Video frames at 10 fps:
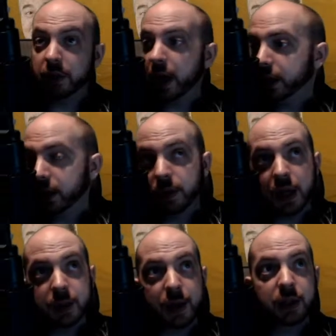Yeah, just
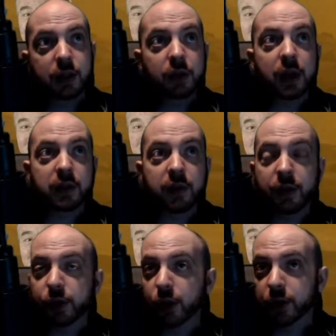spend
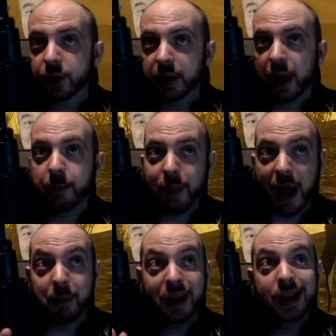$2,500 in the game.
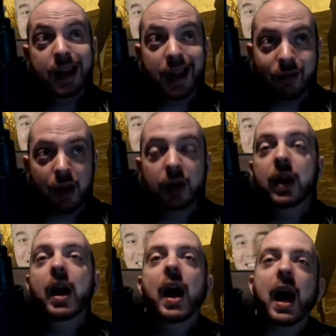Bam, hero.
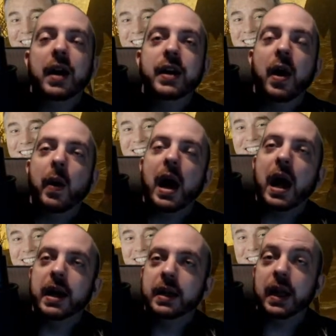No,
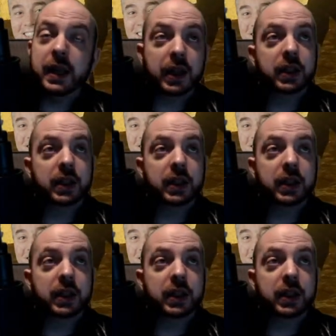yes,